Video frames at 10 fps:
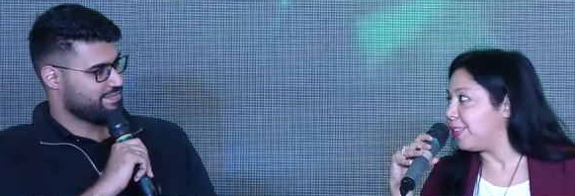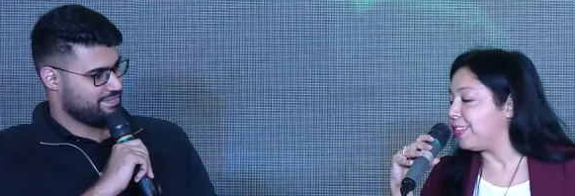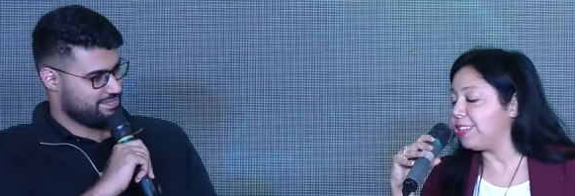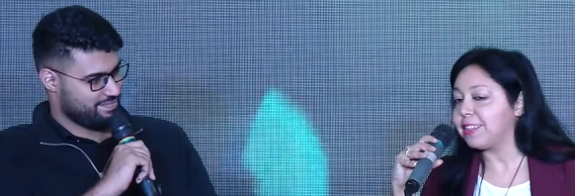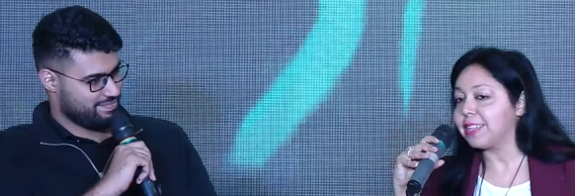Speaker 1: with
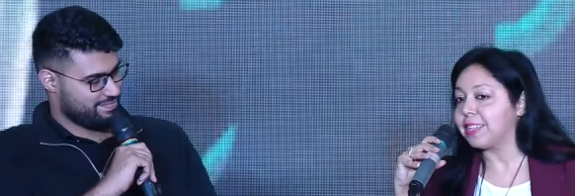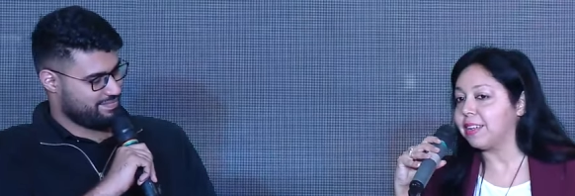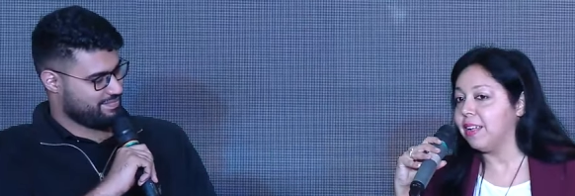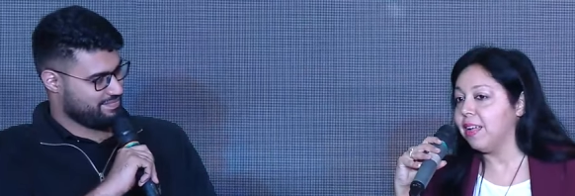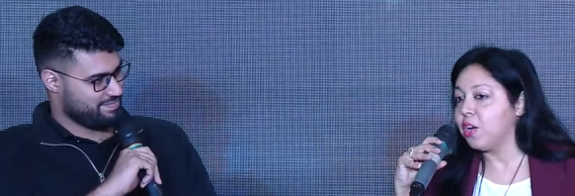his
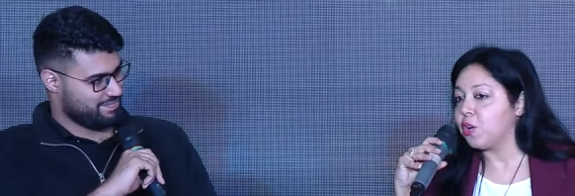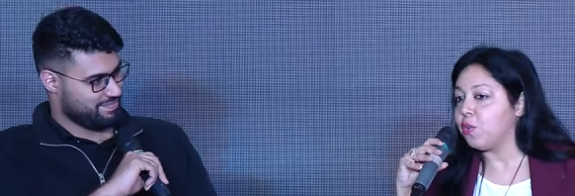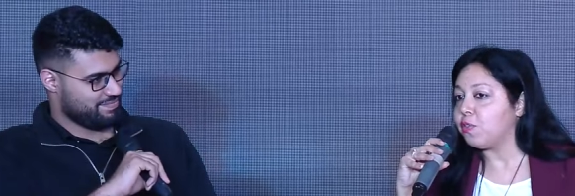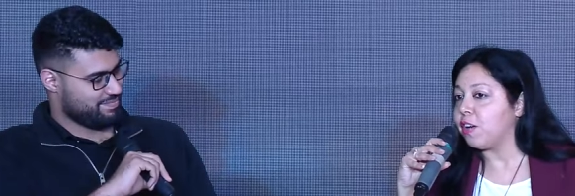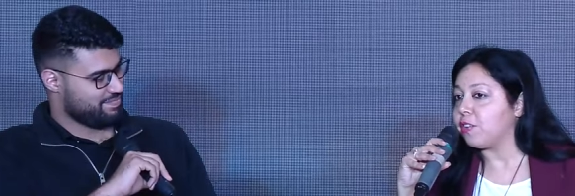
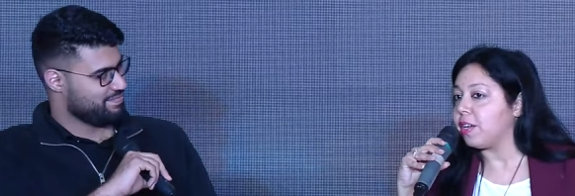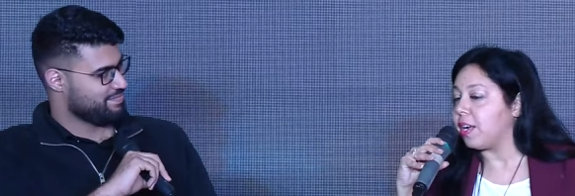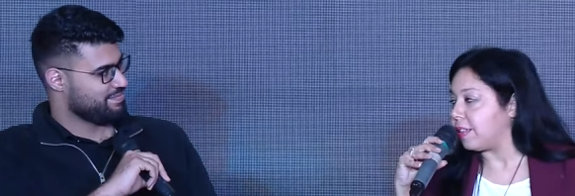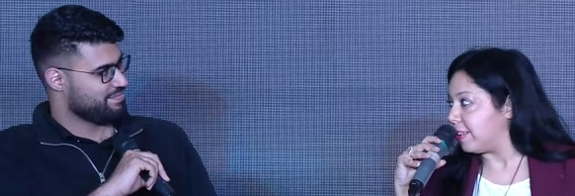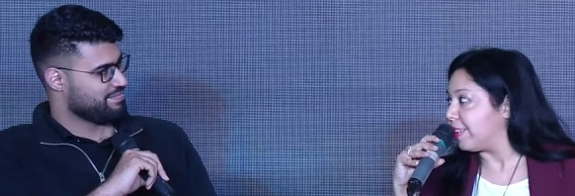co-founder,
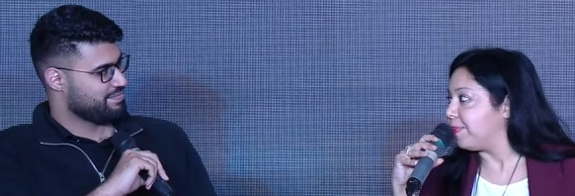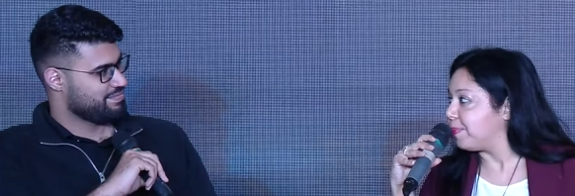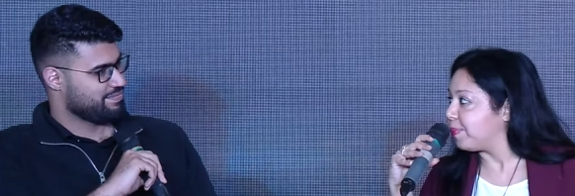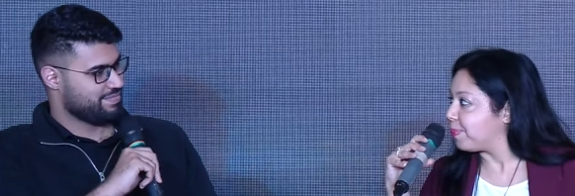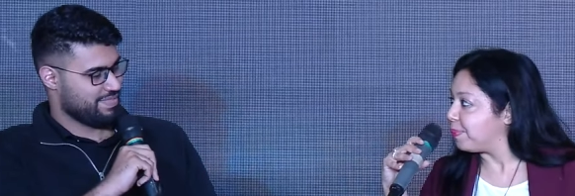Aadit.
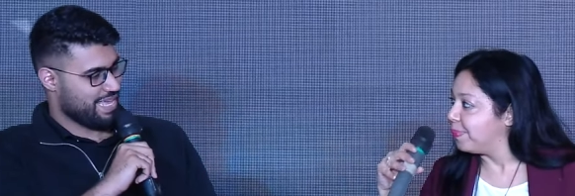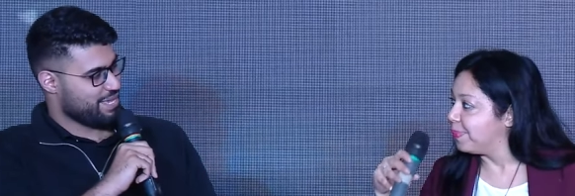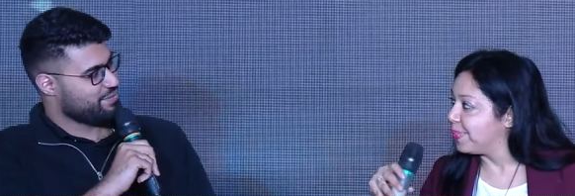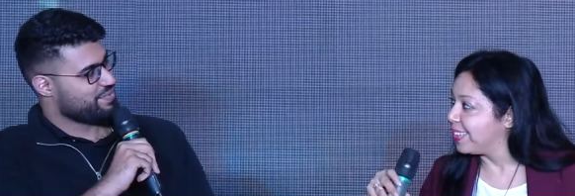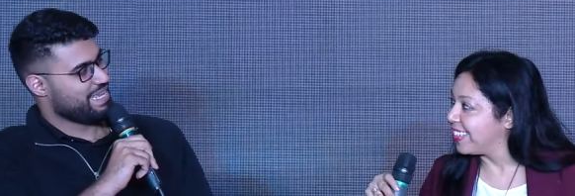
Speaker 2: Thank
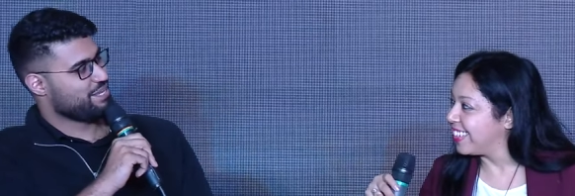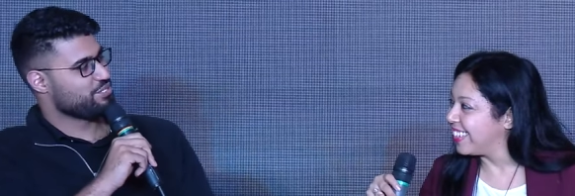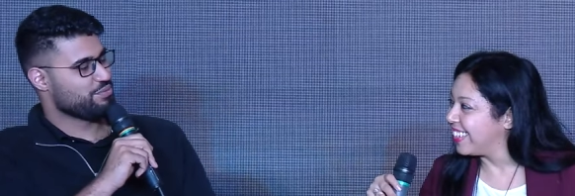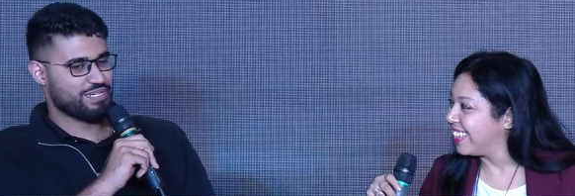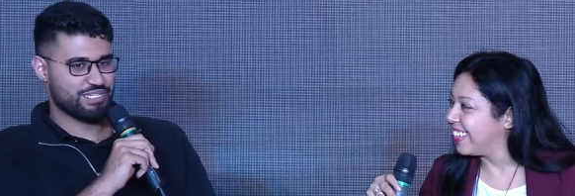you. Thank you
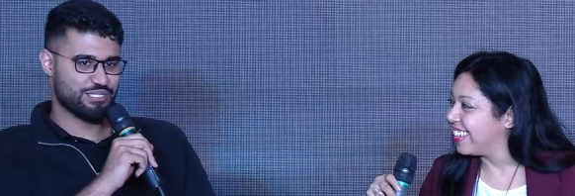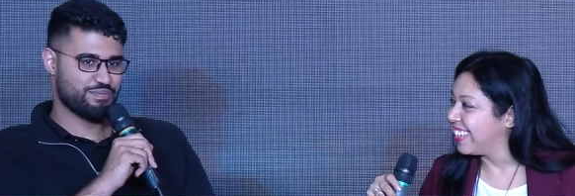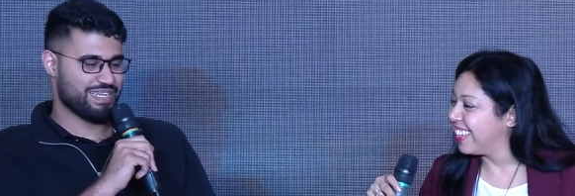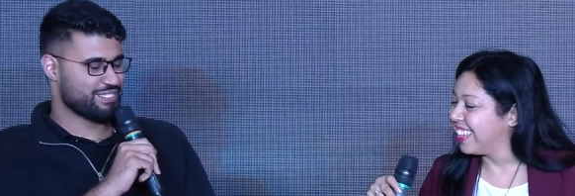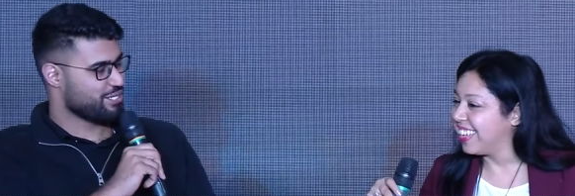so much. It's a
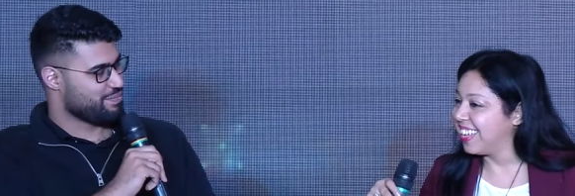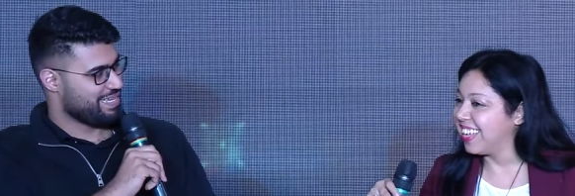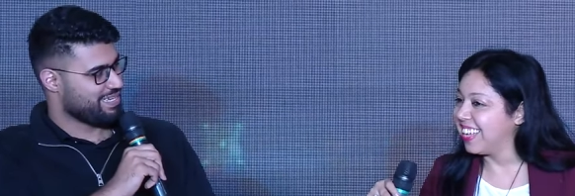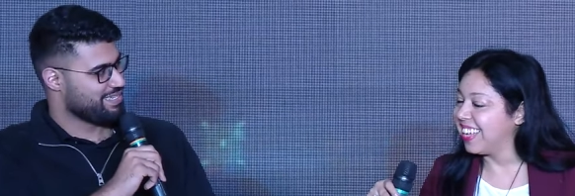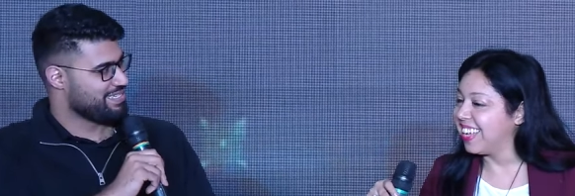pleasure to be
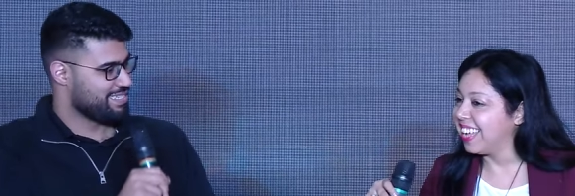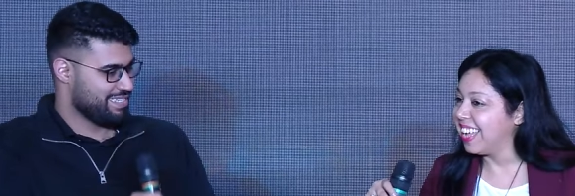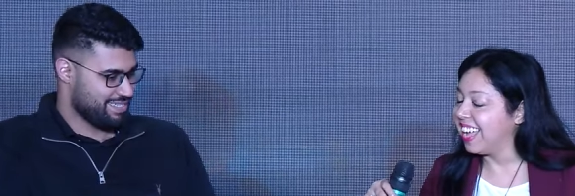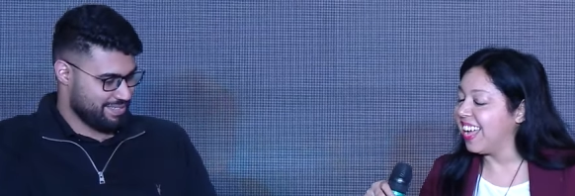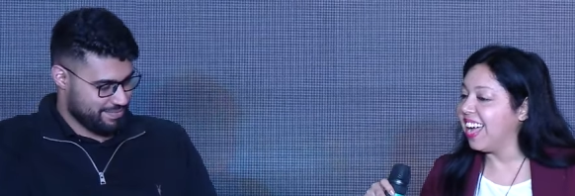here.
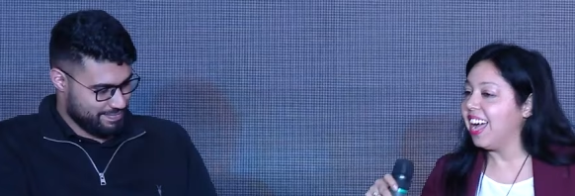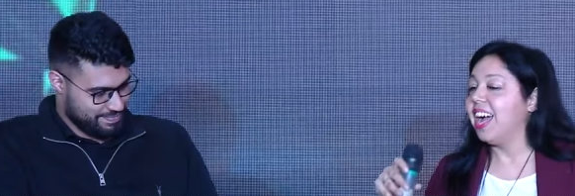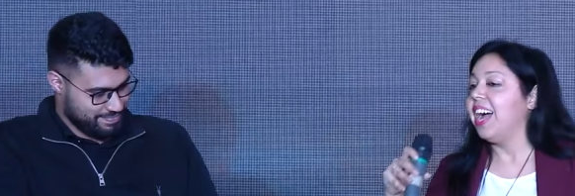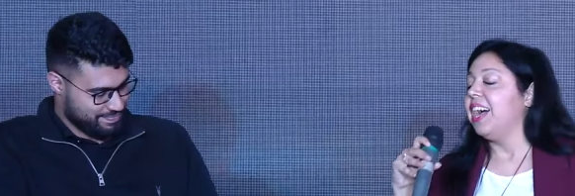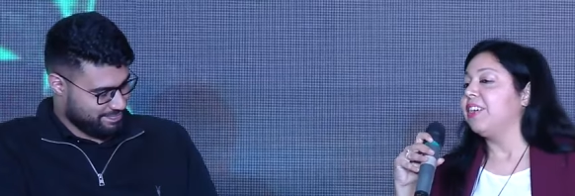
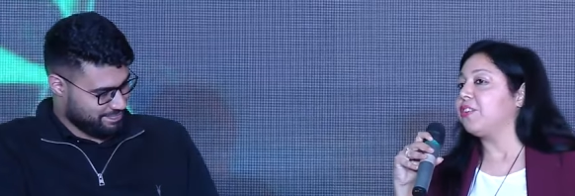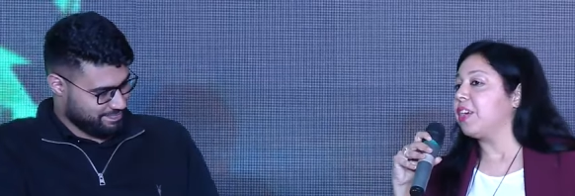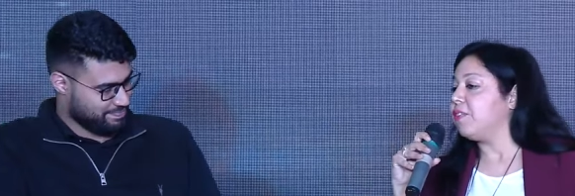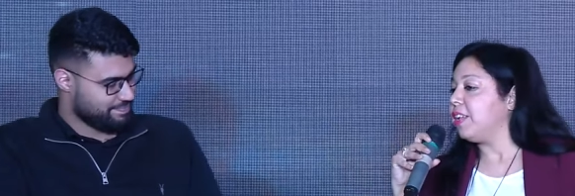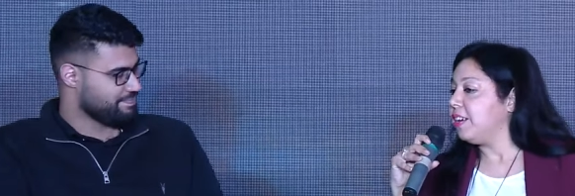
Speaker 1: So
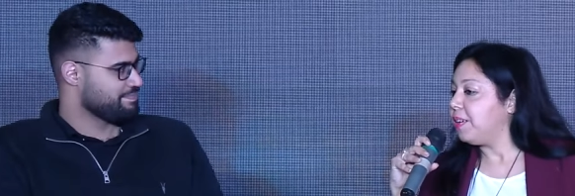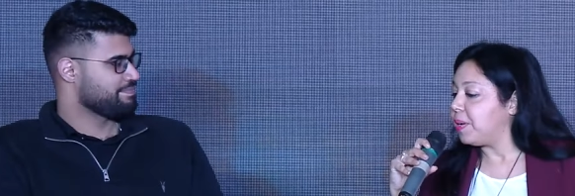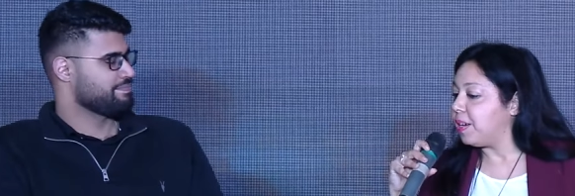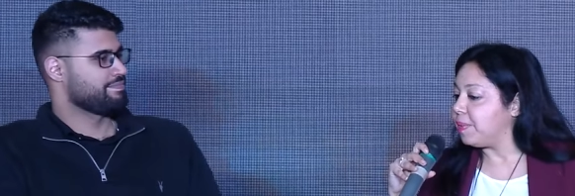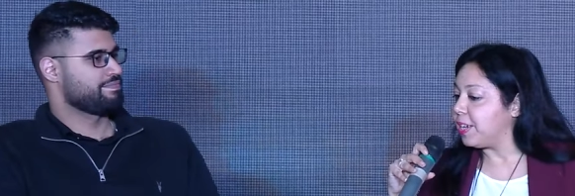Kaivalya,
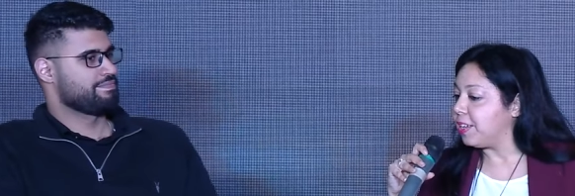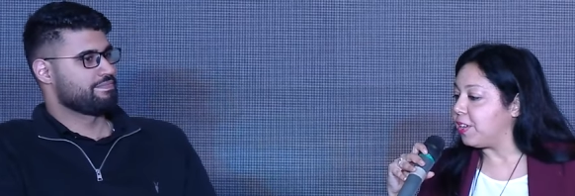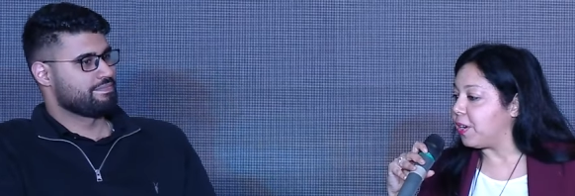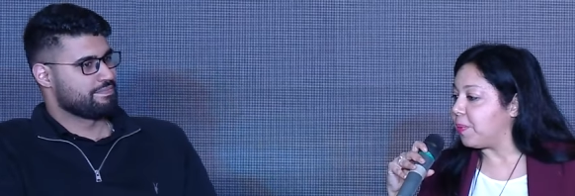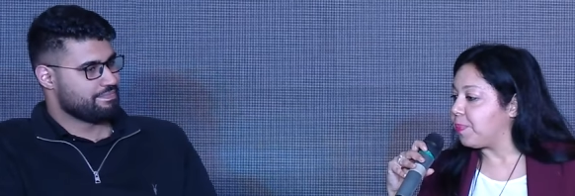I mean,
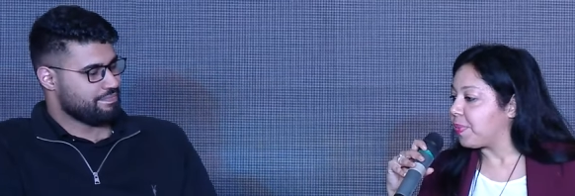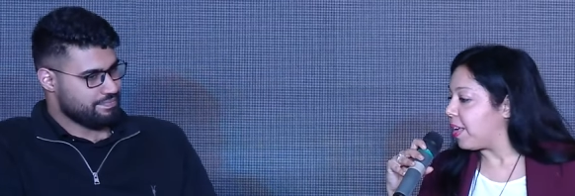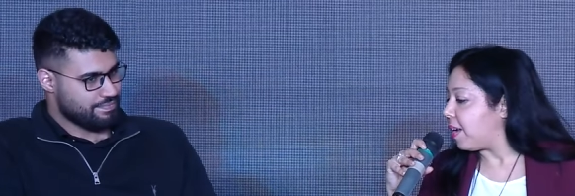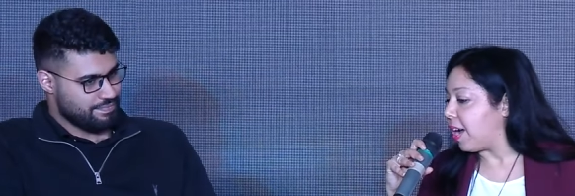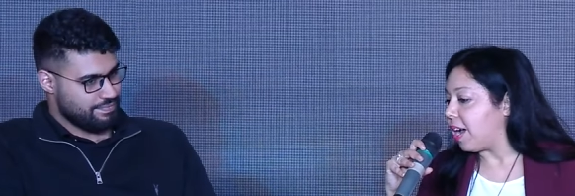uh,
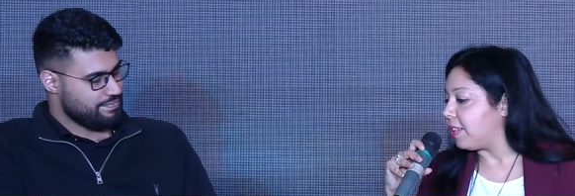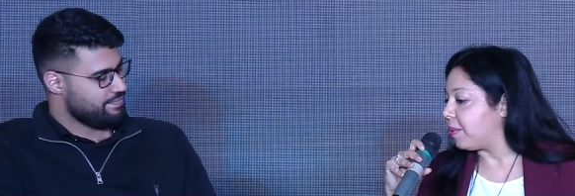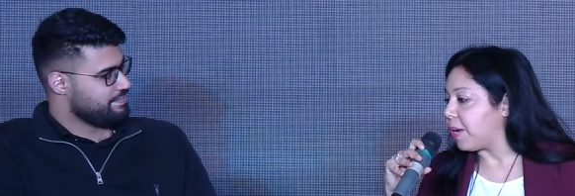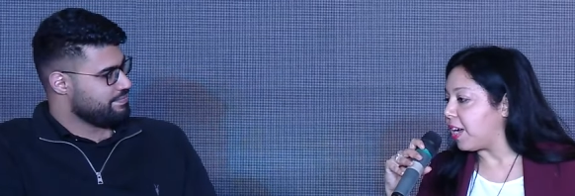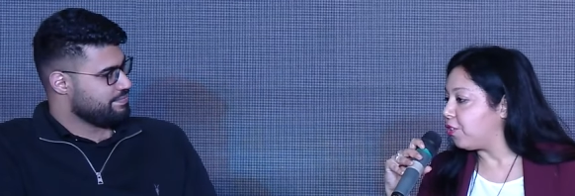as a
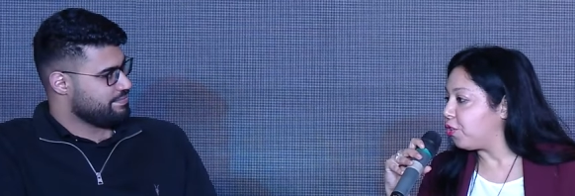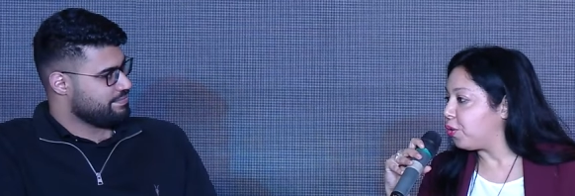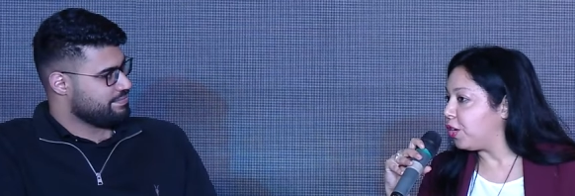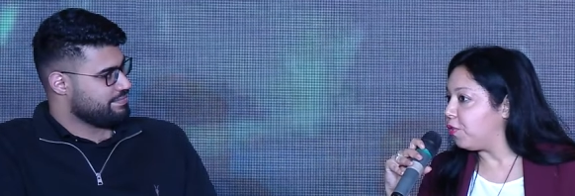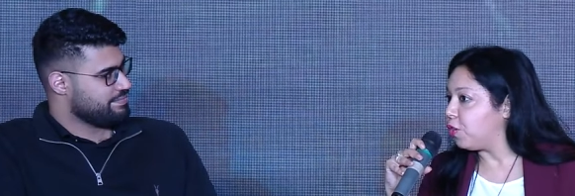backstory,